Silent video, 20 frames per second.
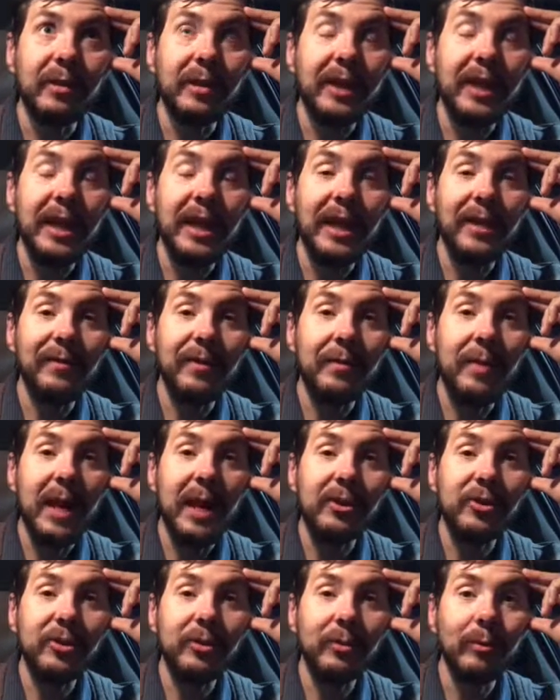I can't even
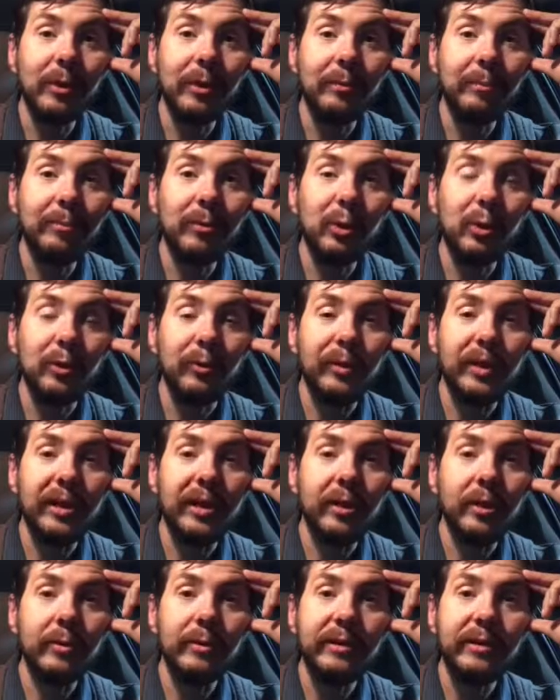imagine what Puerto
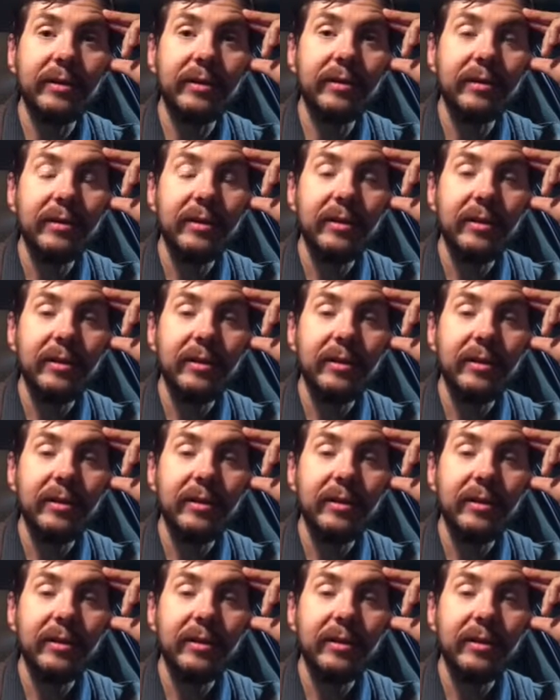Rico and